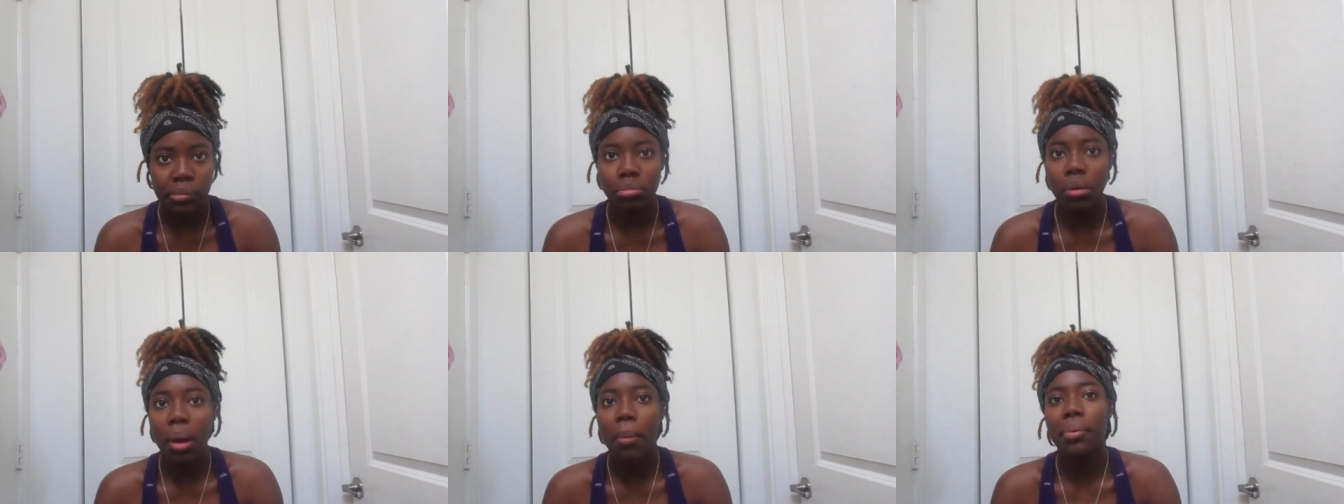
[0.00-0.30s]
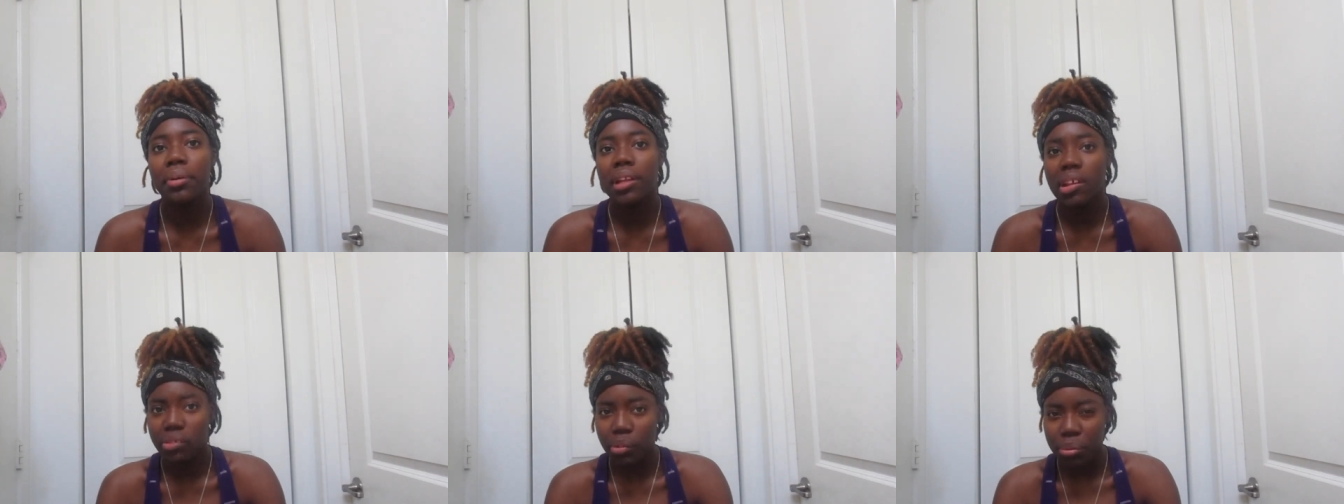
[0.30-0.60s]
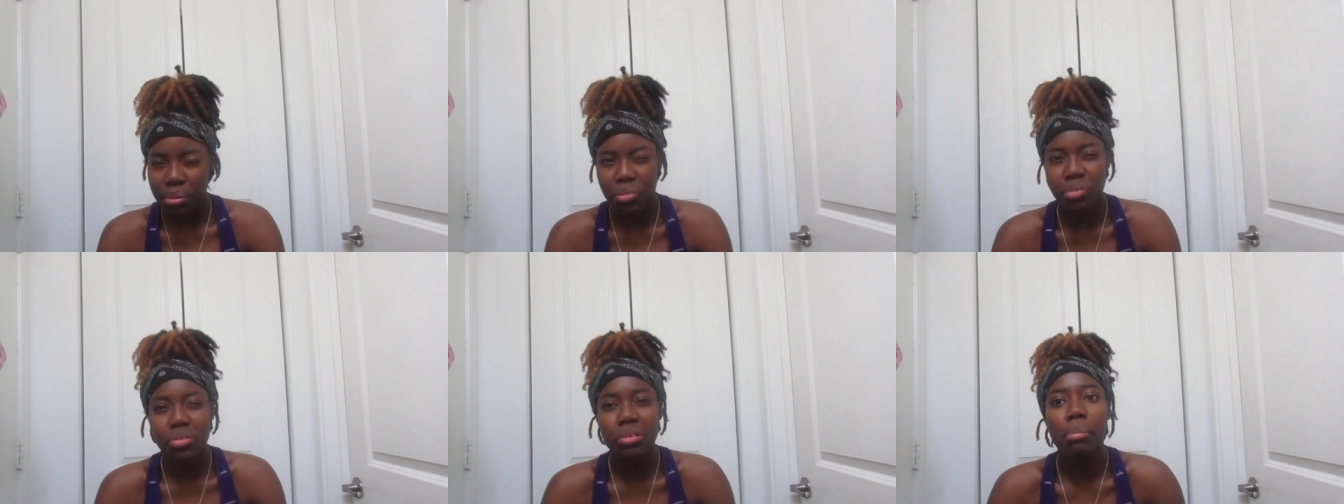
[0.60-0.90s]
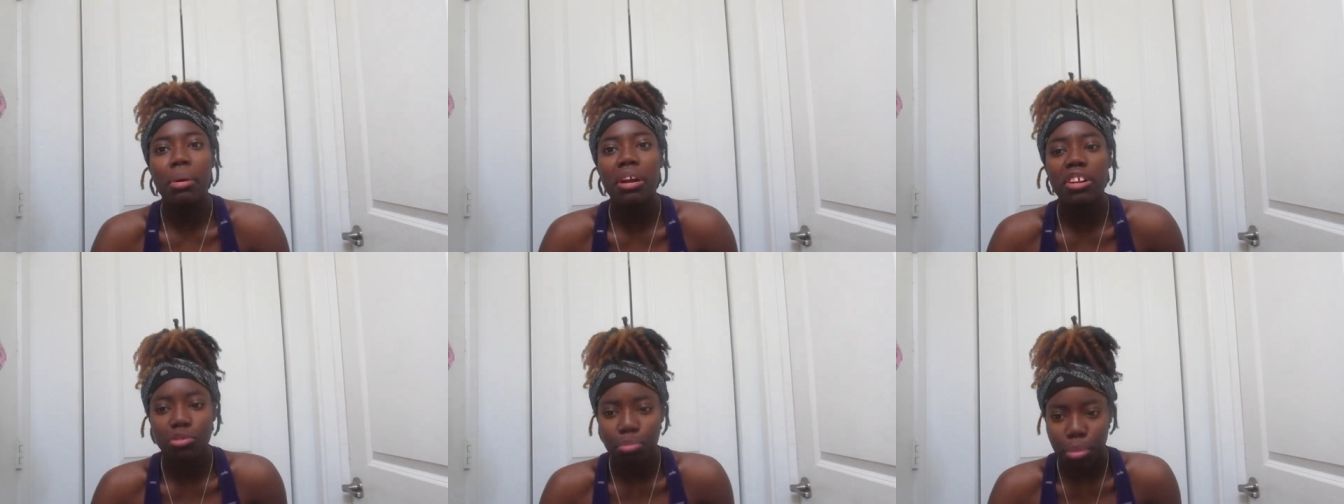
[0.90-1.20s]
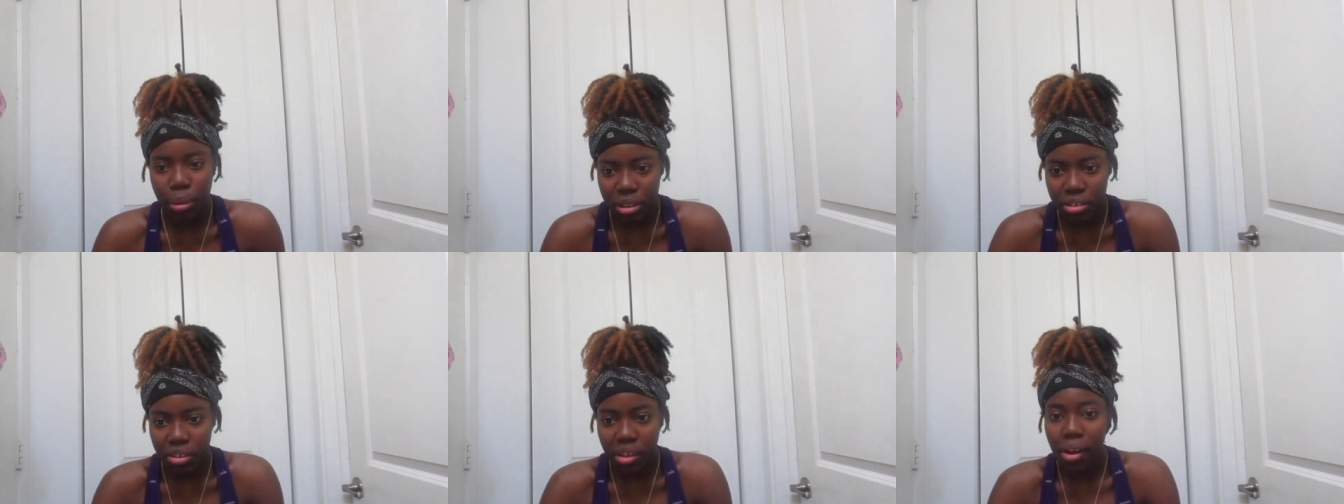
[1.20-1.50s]
I believe it was for somebody's
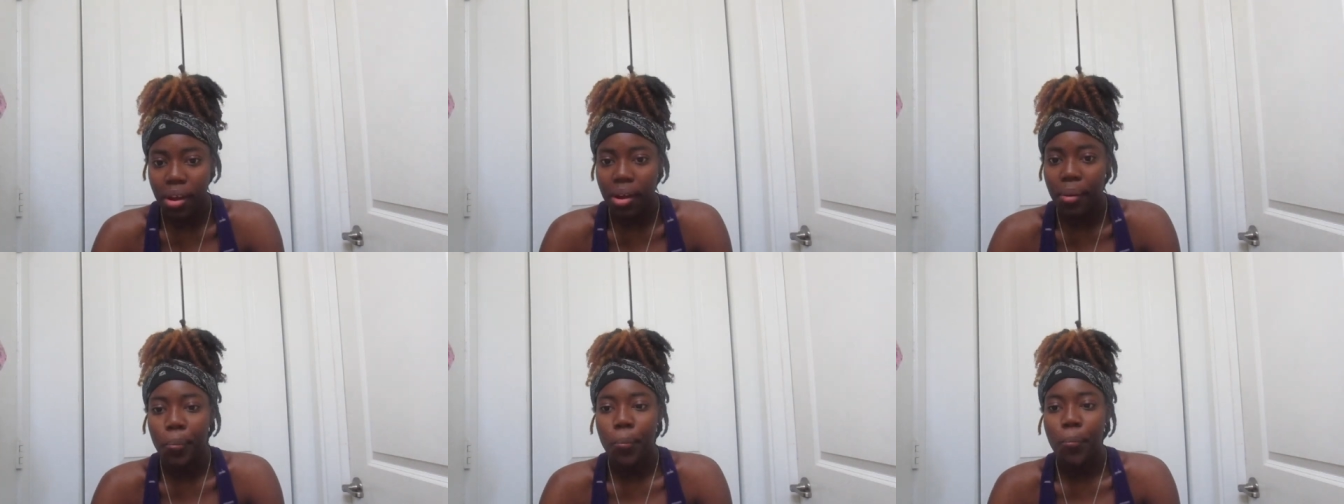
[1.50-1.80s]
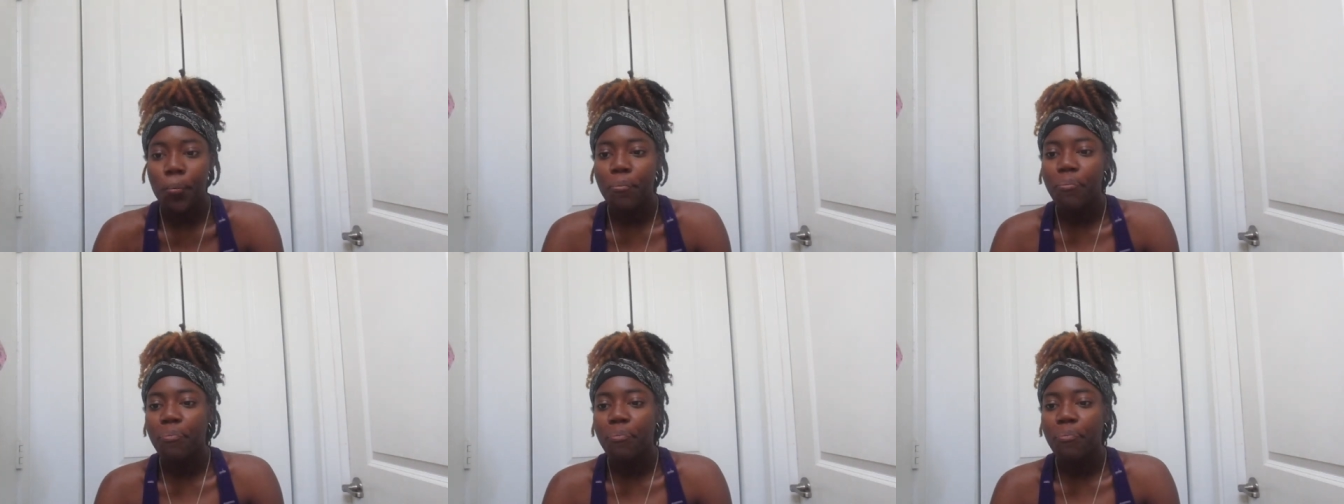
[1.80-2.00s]
birthday.